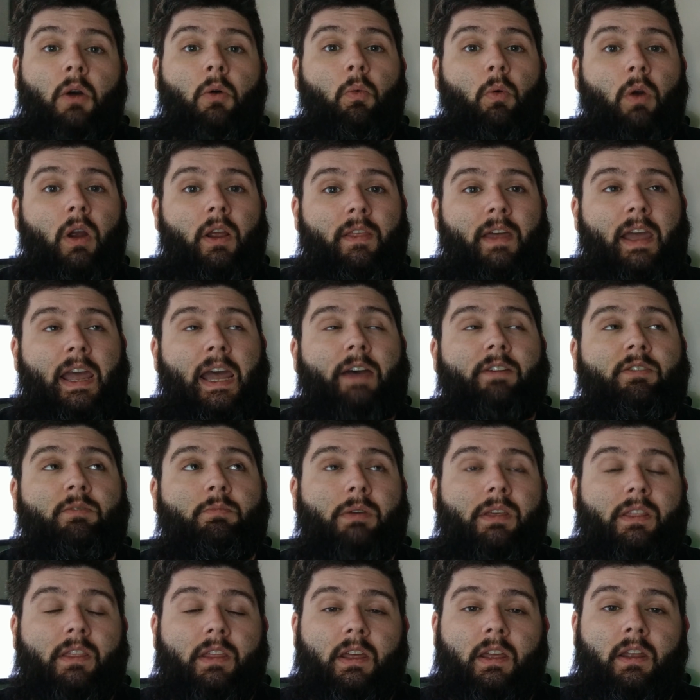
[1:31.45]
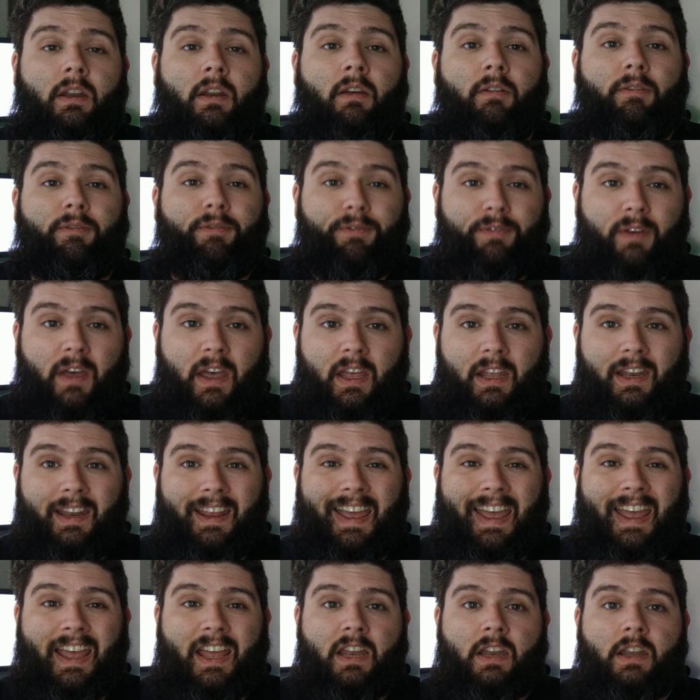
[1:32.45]
where they have to be then fed
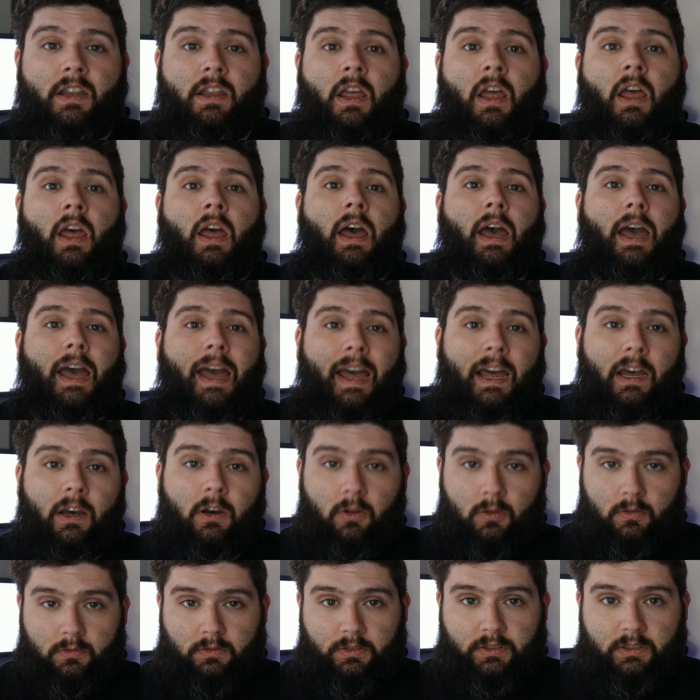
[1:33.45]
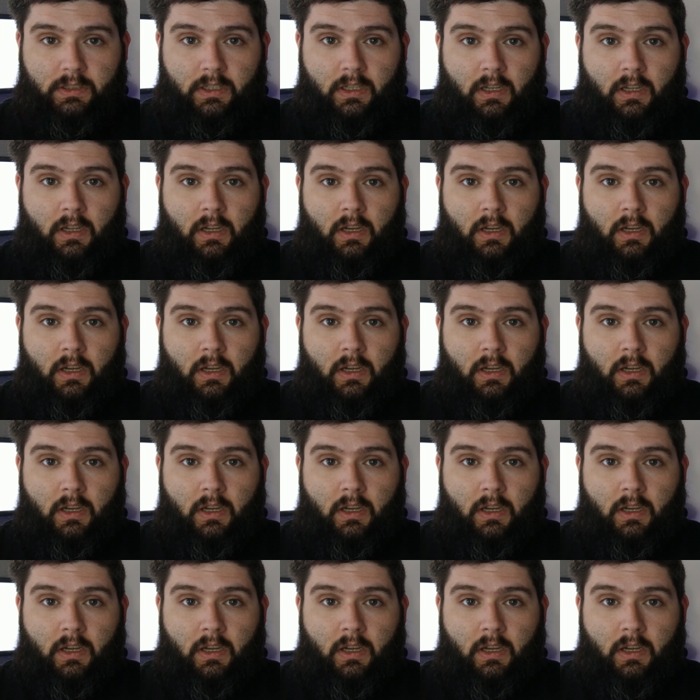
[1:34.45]
and housed.